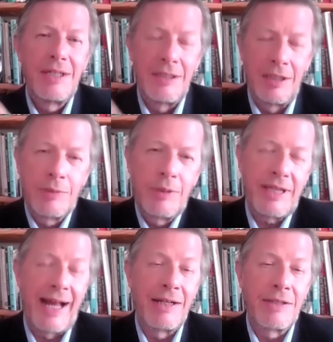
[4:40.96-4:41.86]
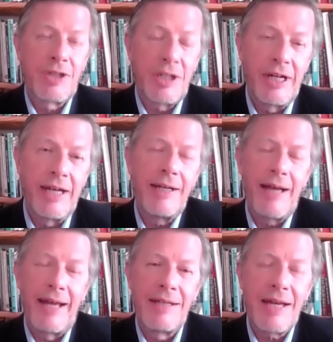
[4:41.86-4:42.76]
along with Algeria
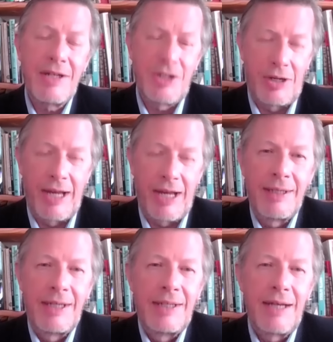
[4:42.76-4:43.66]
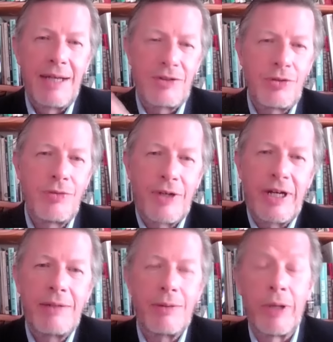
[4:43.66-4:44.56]
and Nigeria, two
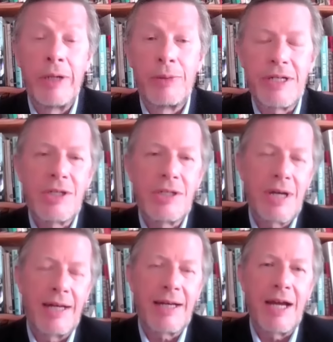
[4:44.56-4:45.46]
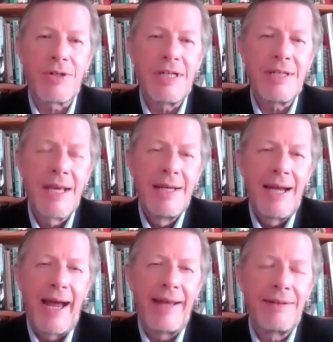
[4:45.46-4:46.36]
very oil-rich countries.
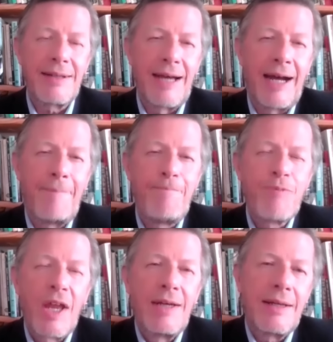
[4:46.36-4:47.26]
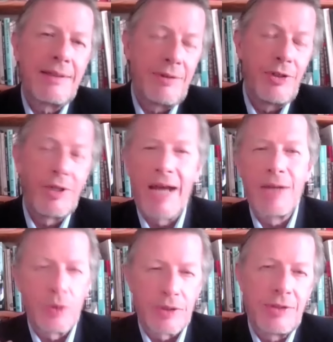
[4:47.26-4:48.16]
And Uganda
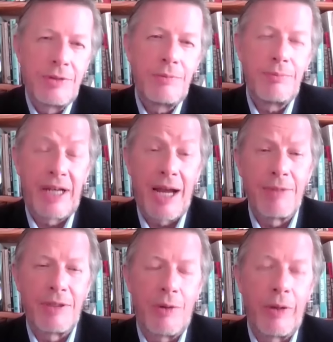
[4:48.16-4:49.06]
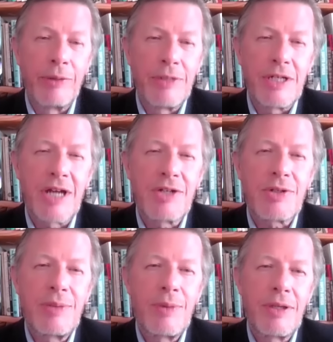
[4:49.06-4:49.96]
will soon become an oil-rich
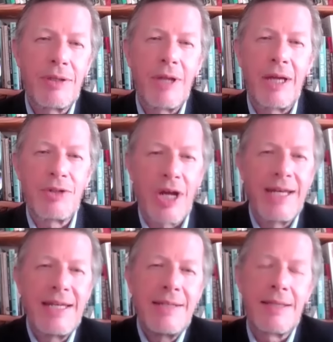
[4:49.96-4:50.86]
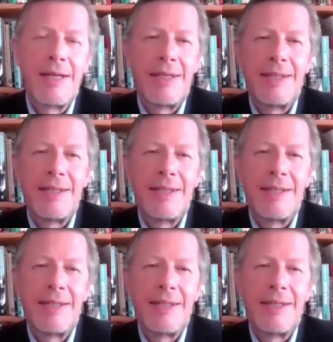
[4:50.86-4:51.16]
country with Chinese